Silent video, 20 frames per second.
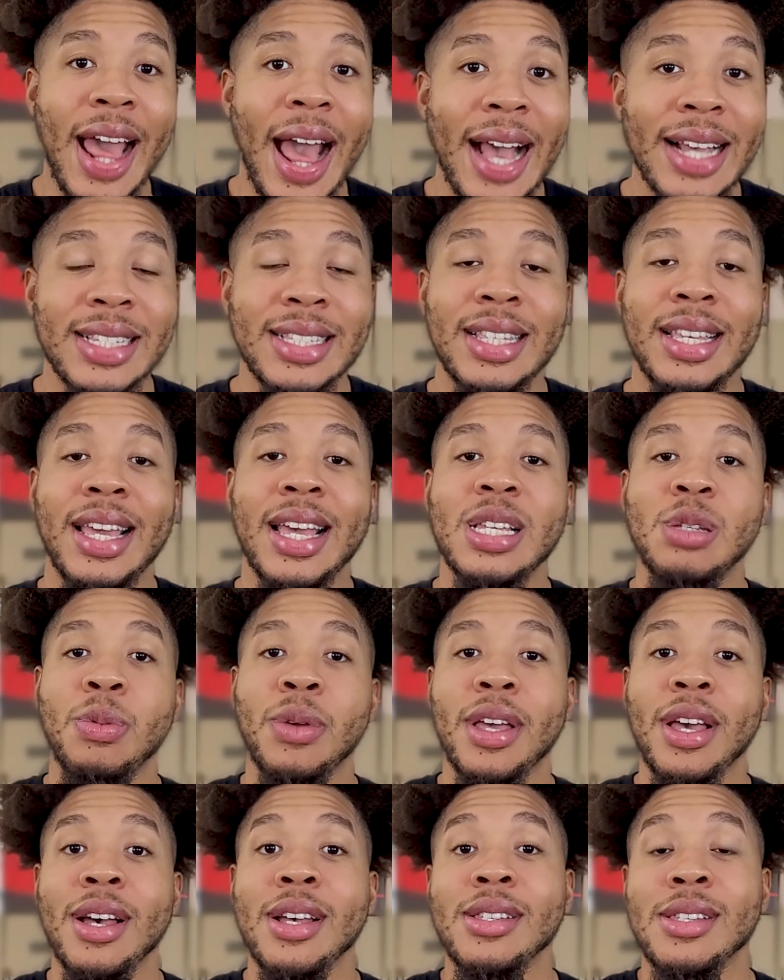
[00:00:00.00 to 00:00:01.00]
actually, is
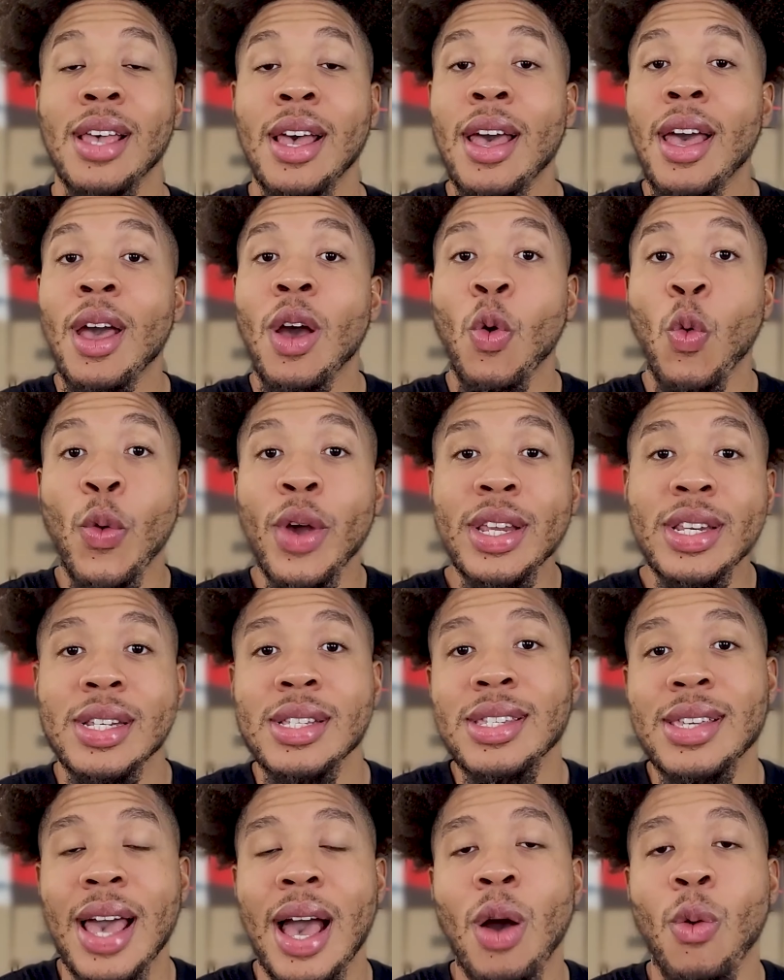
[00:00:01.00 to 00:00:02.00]
because we
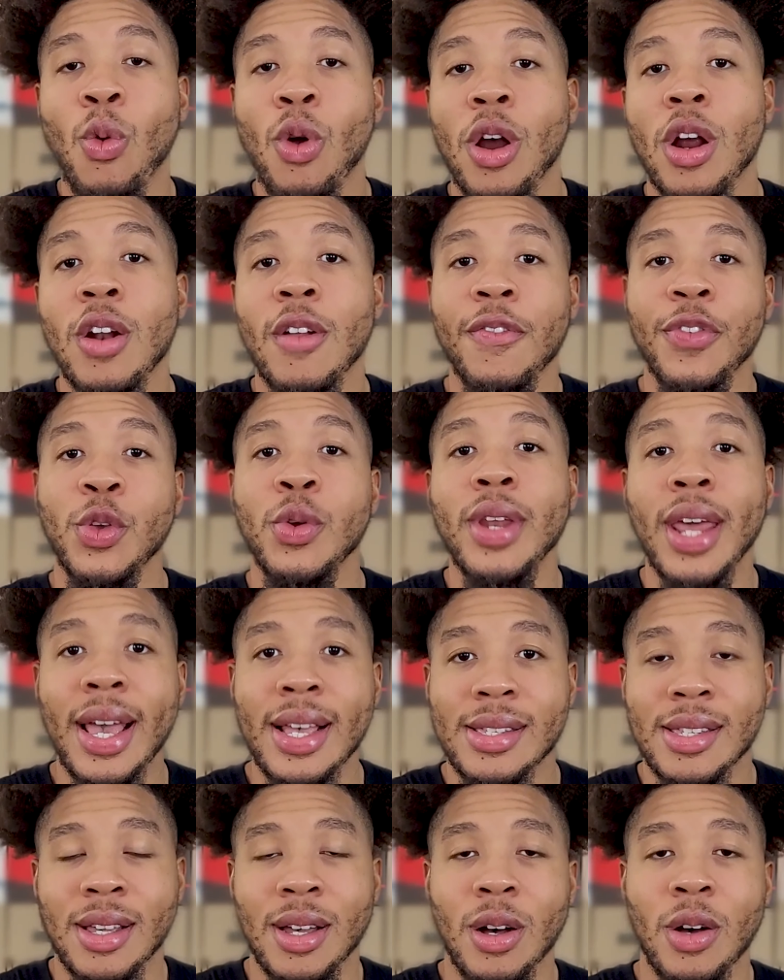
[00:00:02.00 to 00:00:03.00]
just got word a few
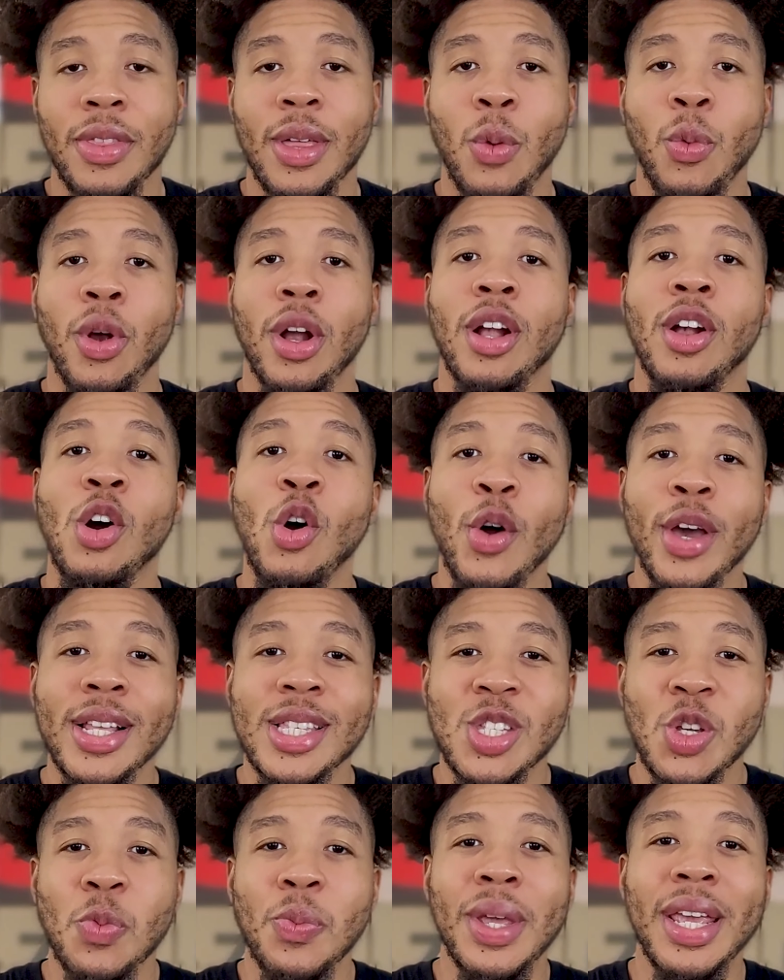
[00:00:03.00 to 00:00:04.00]
days ago that we're going
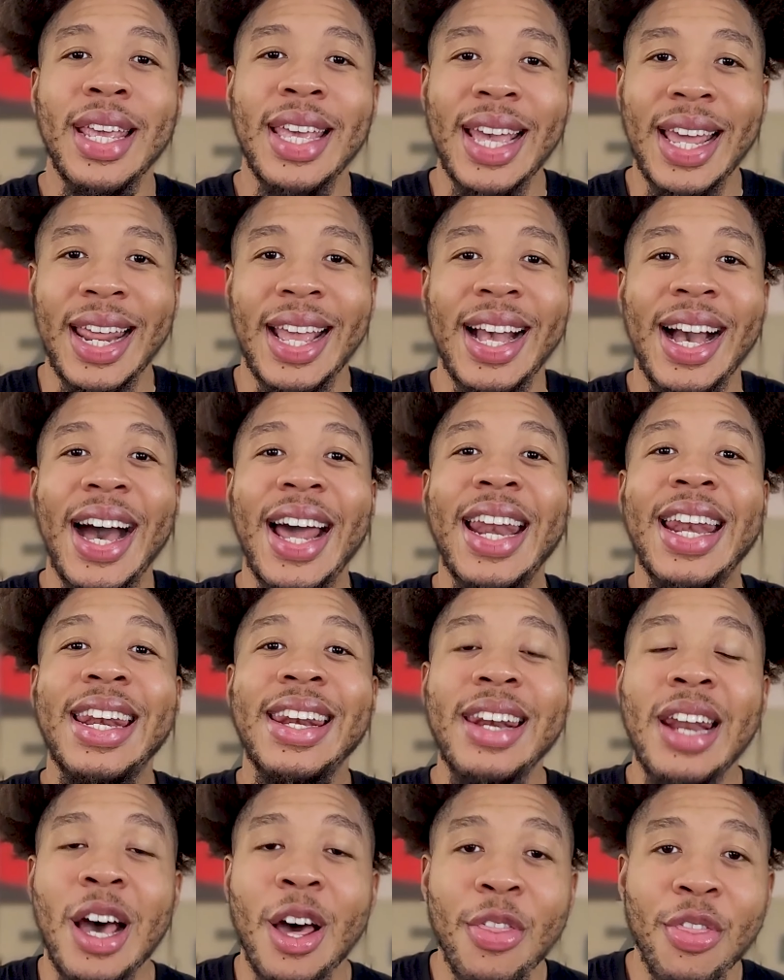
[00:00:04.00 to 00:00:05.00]
to be getting
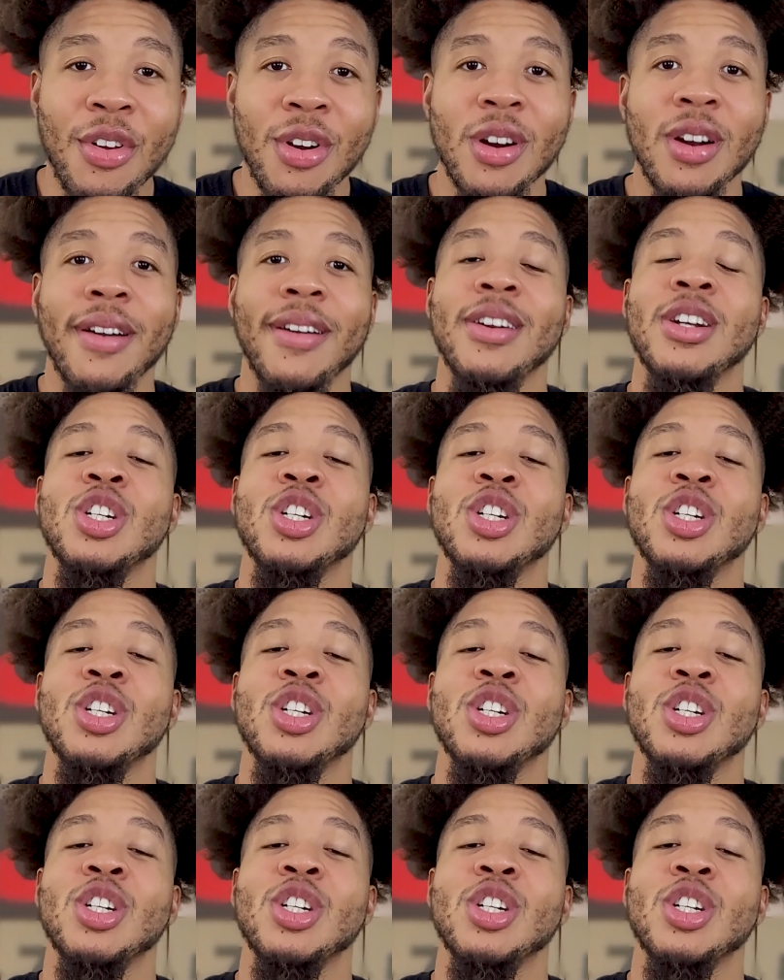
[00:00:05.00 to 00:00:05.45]
another